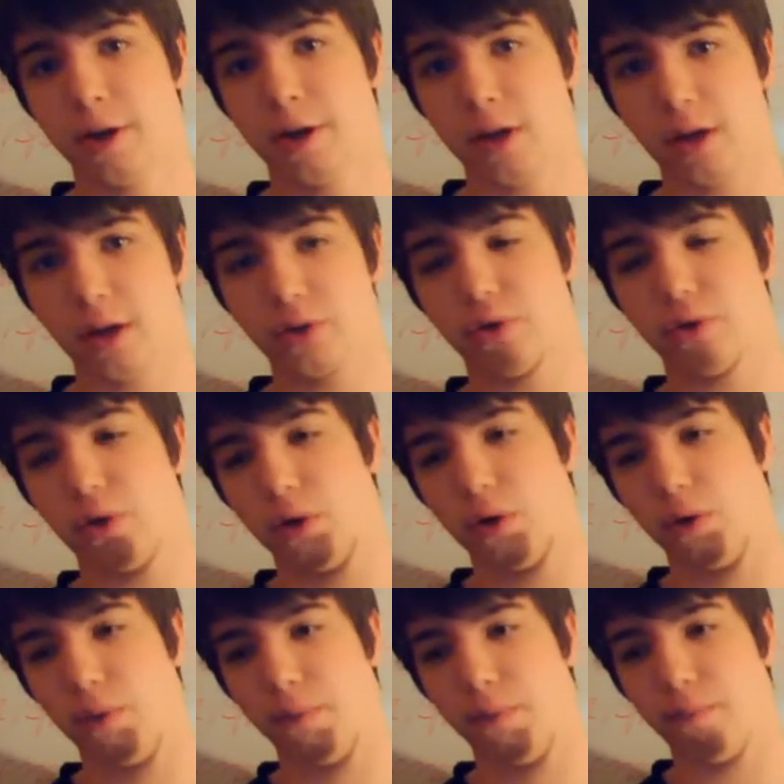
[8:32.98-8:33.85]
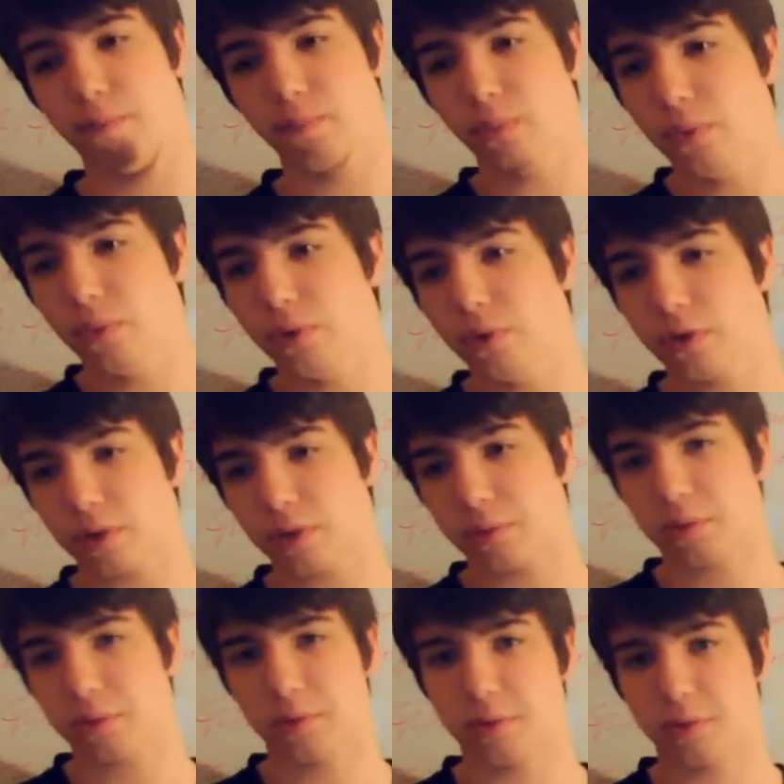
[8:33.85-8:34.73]
into
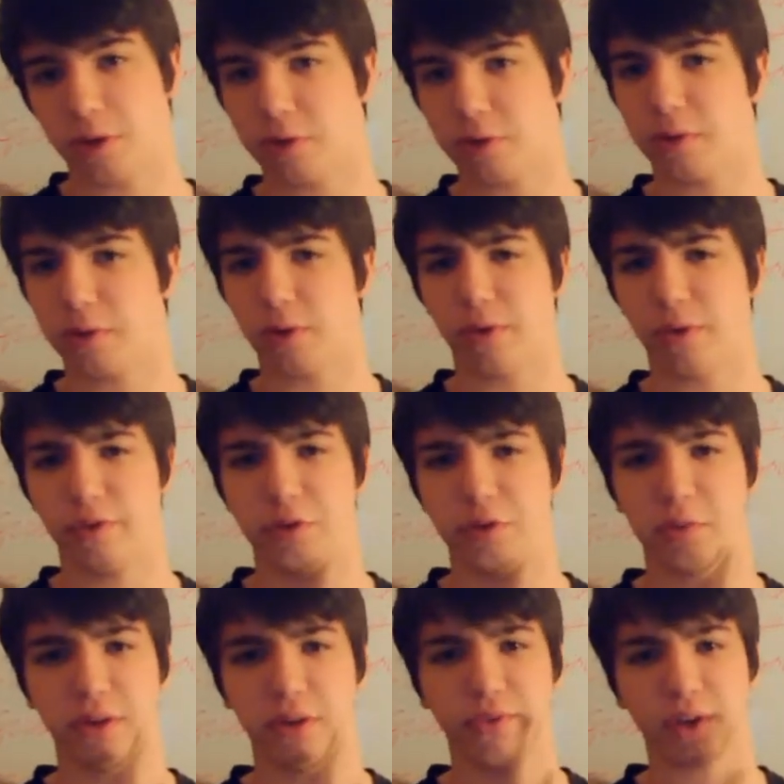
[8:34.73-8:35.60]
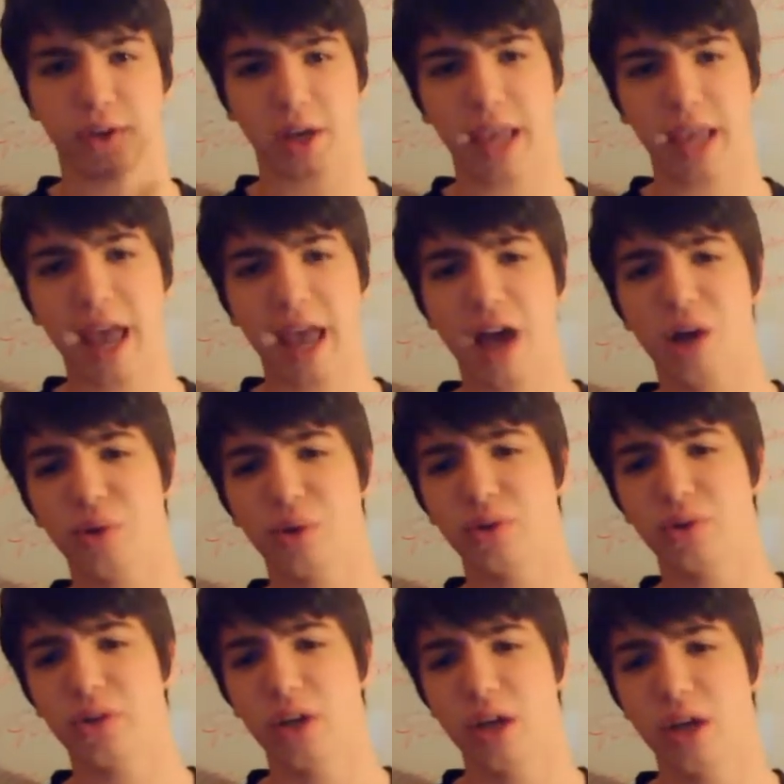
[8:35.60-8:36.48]
some sort of specific
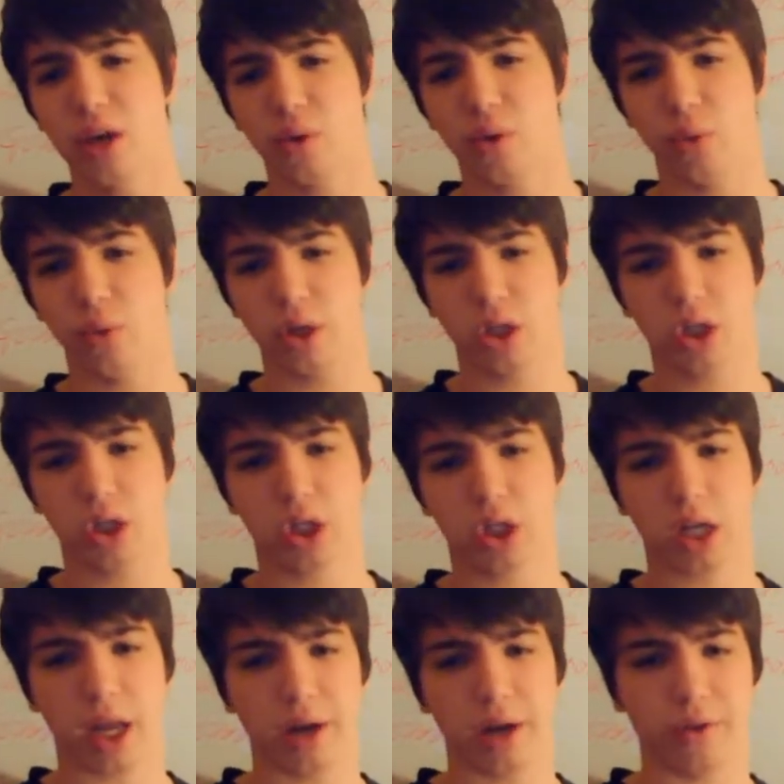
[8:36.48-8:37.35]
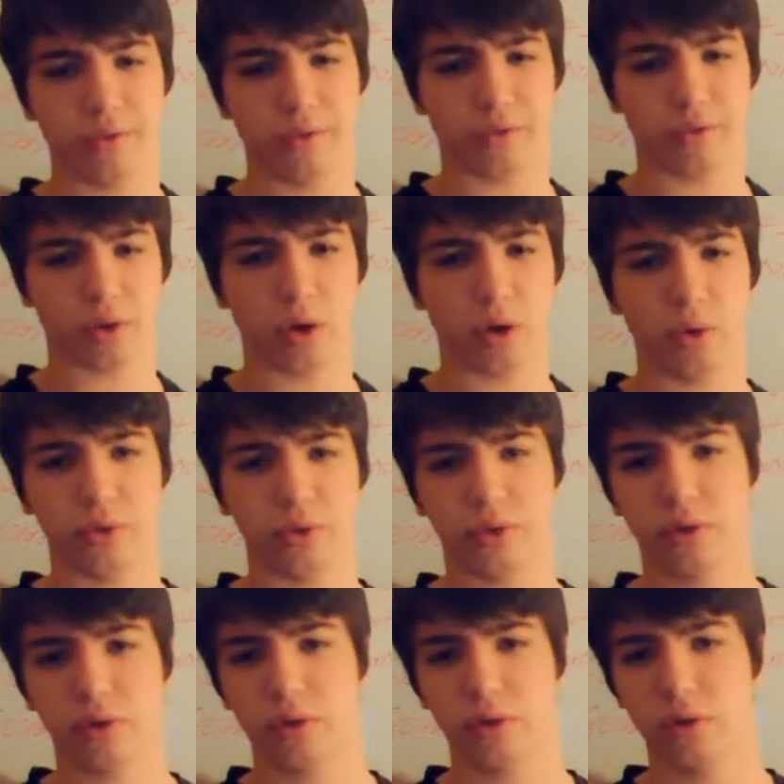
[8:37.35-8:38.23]
account, which kind of
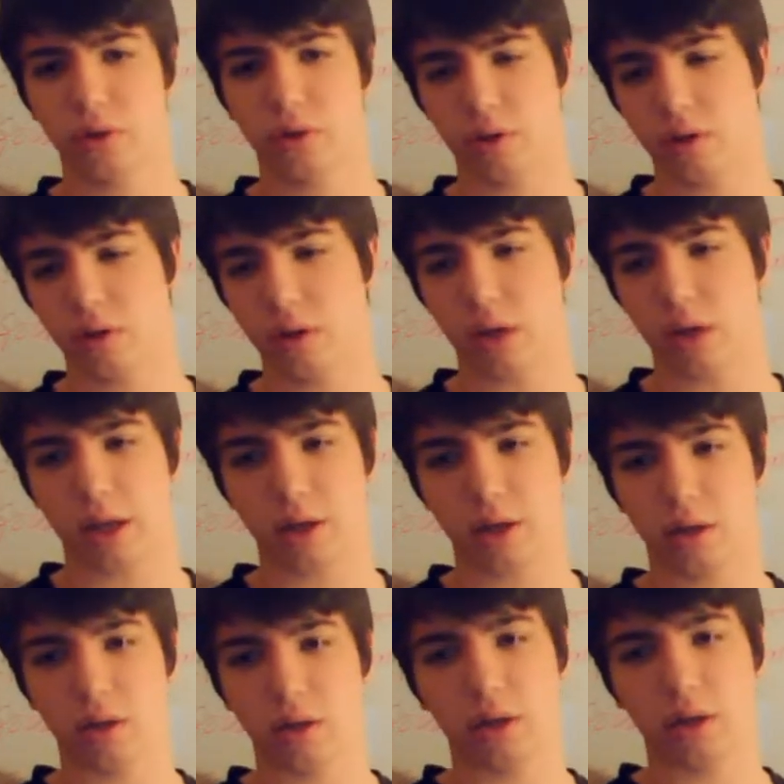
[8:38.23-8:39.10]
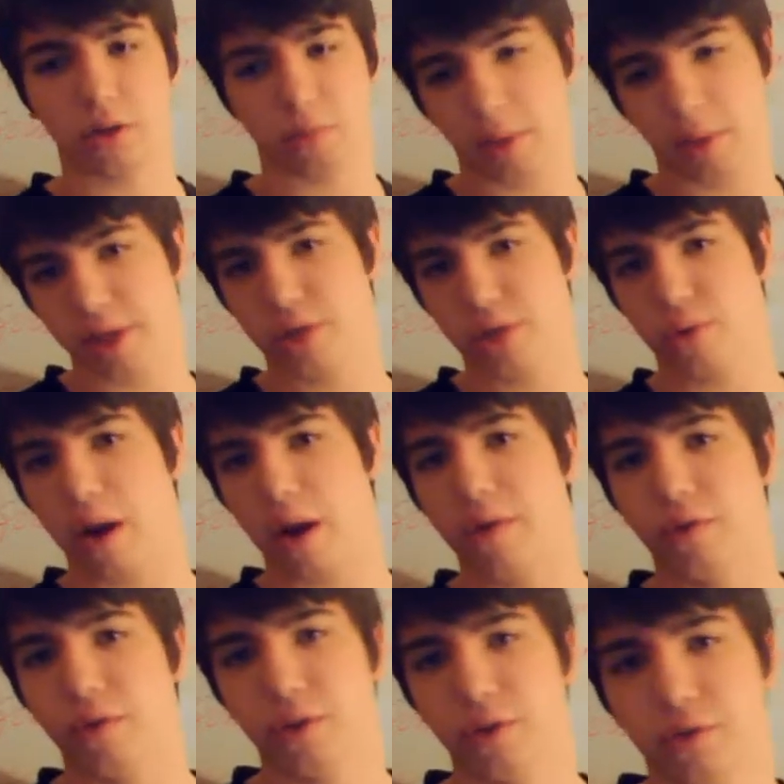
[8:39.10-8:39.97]
goes, and this money
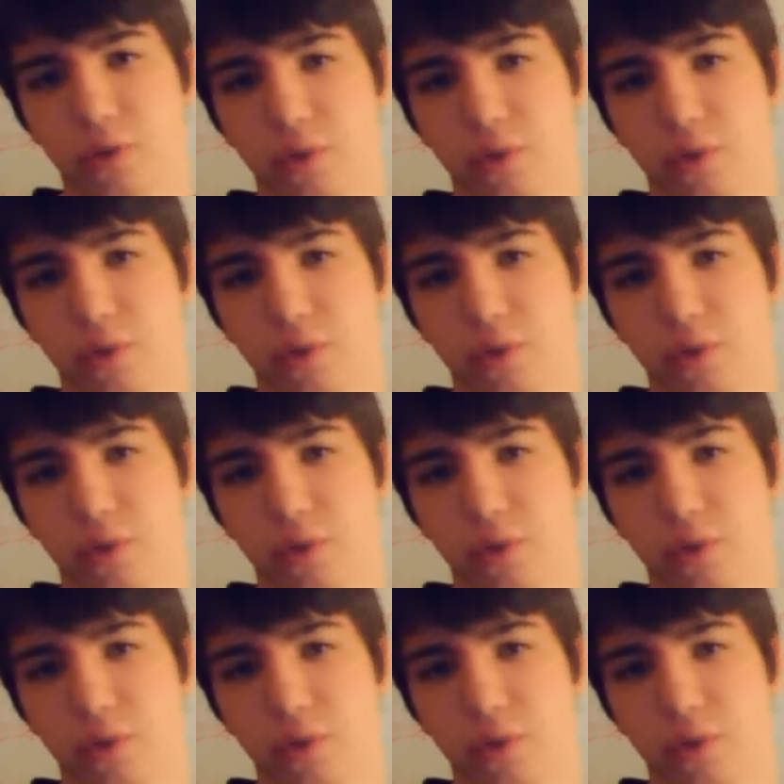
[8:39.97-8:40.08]
travels